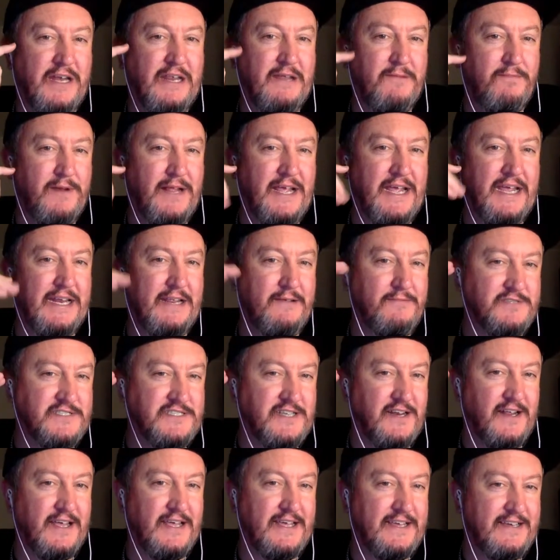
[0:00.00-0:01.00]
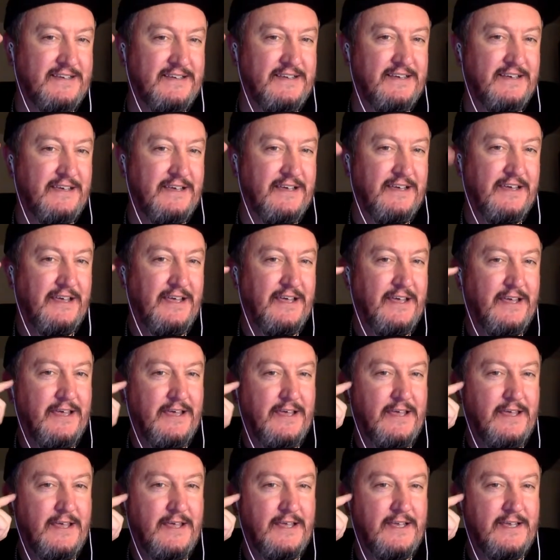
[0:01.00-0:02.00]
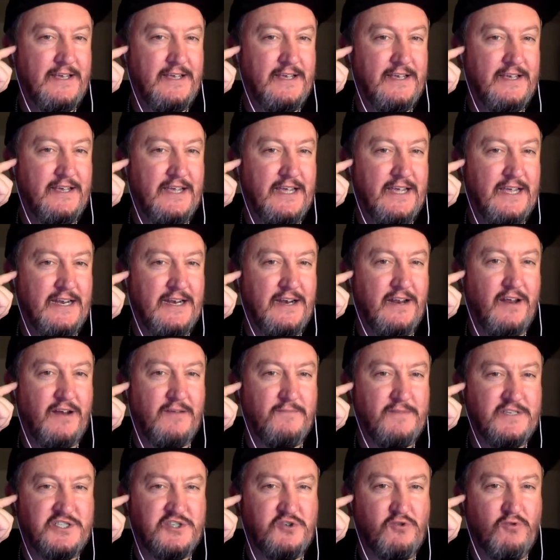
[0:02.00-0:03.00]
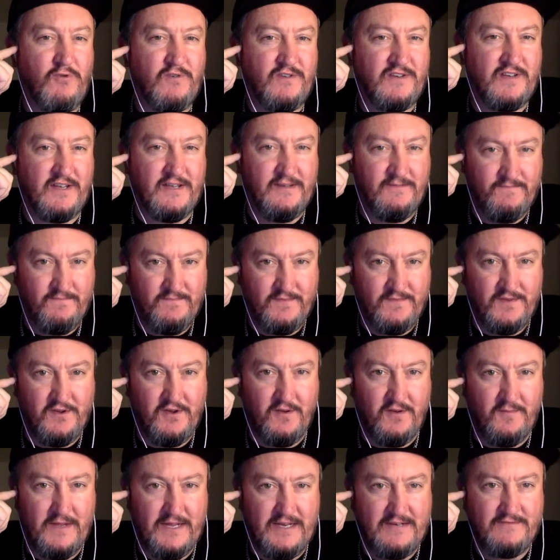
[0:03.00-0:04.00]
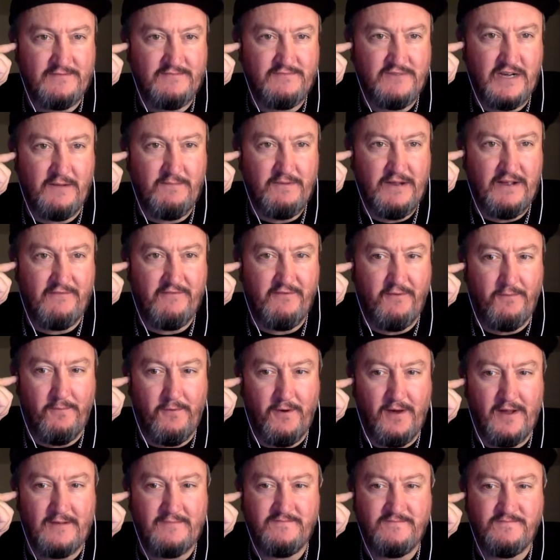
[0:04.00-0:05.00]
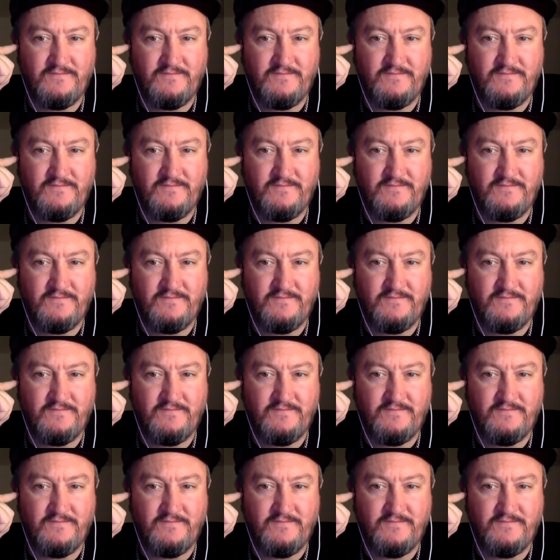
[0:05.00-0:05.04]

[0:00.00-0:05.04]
he played, he was like, he had a lot of maturity, you know what I mean, when he played football.